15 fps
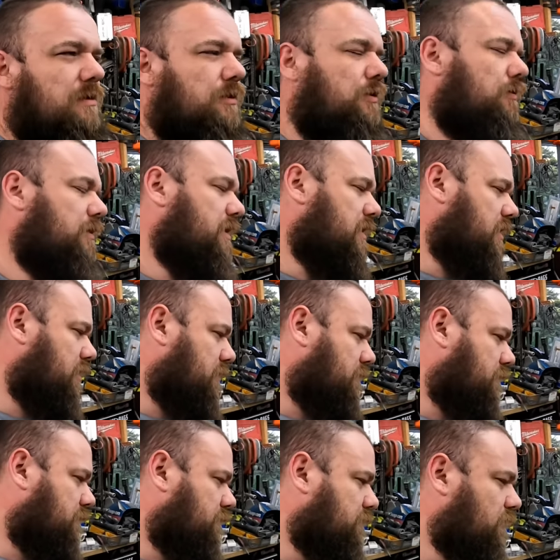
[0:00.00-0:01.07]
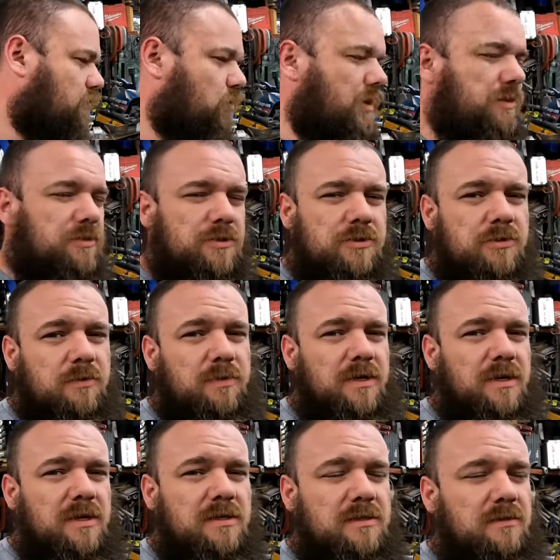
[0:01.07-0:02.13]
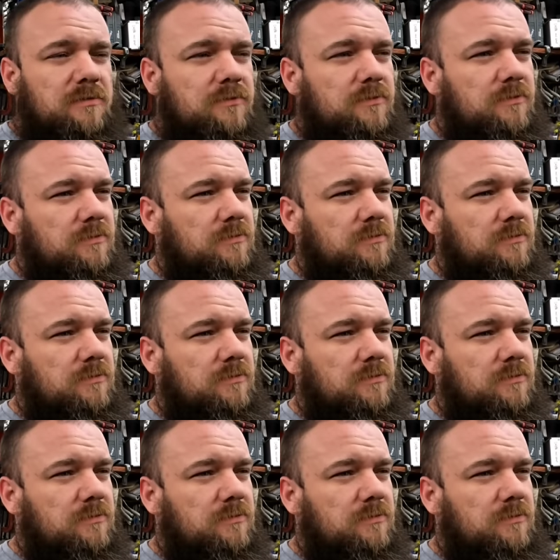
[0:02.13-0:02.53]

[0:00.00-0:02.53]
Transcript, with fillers: 3M weather strip adhesive,